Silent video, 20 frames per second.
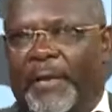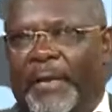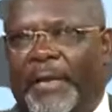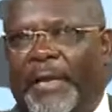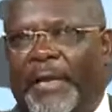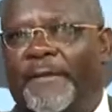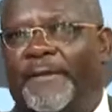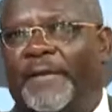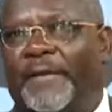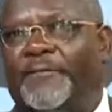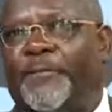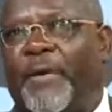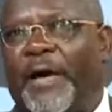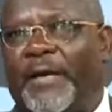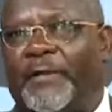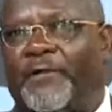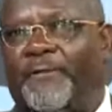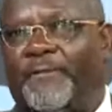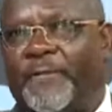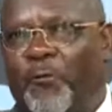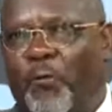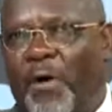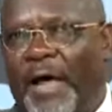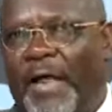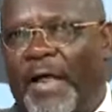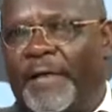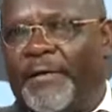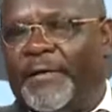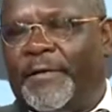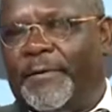in this part of the
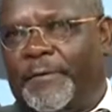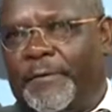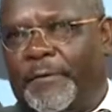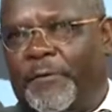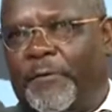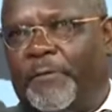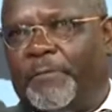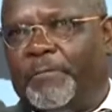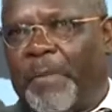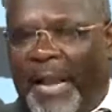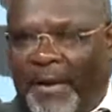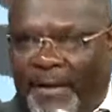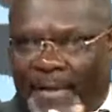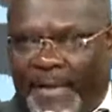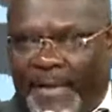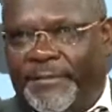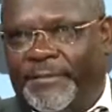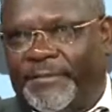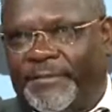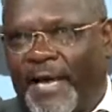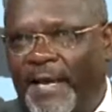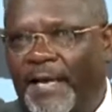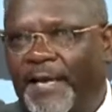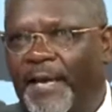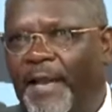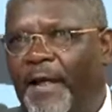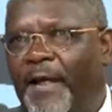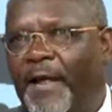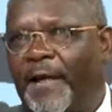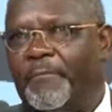world, you know, unlike
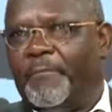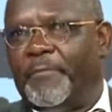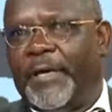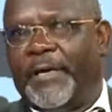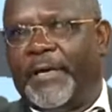China,